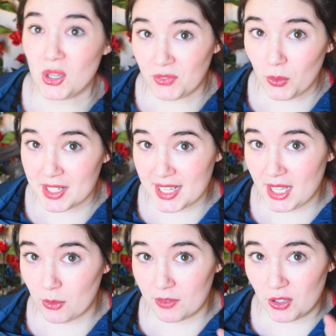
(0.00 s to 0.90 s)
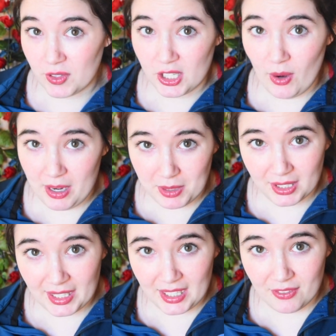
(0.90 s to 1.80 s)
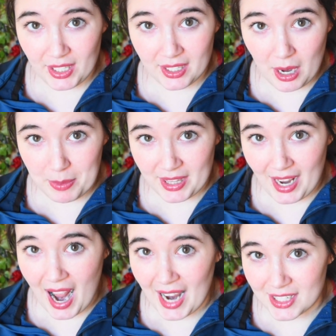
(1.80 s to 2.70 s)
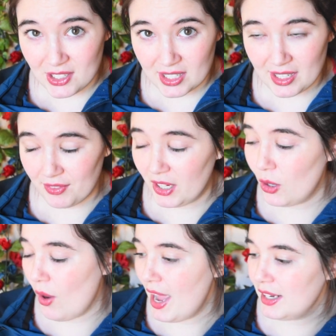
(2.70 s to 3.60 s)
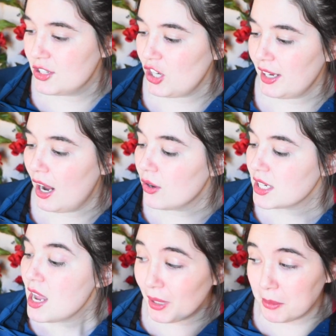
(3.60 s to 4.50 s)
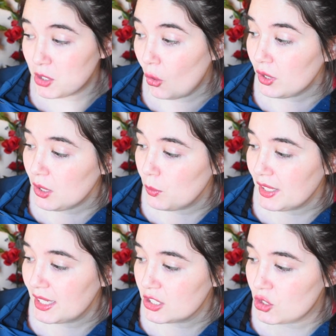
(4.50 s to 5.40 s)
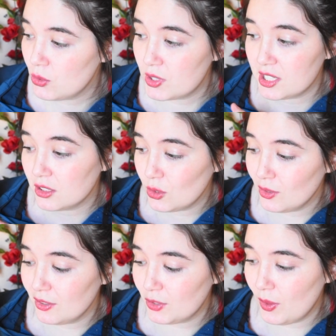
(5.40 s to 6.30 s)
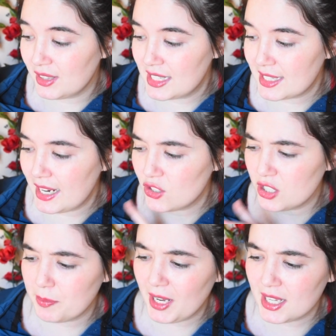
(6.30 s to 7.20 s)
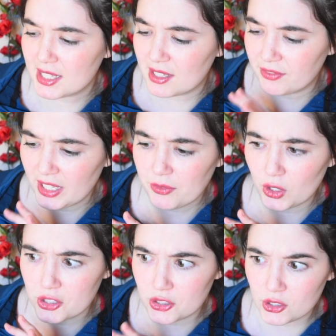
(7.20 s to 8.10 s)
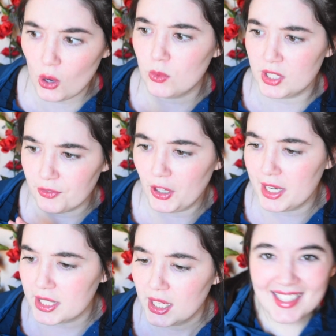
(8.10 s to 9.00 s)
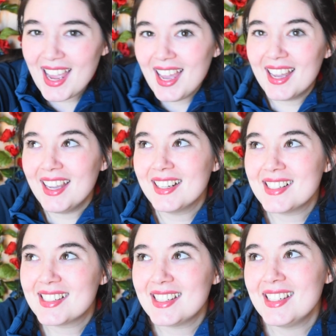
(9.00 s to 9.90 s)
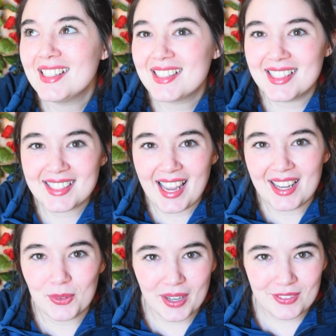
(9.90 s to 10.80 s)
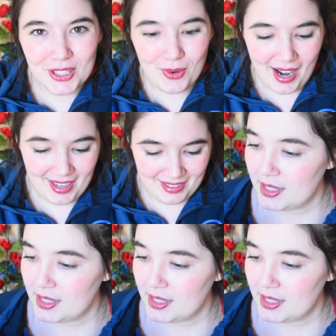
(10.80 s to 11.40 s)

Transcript: So if you want to see that review video, I am going to leave it up in that eye, so you can definitely go ahead and check it out. But I'm totally willing to still do a review on these guys just because the flavor is so different. Next is this guy, whatever you are.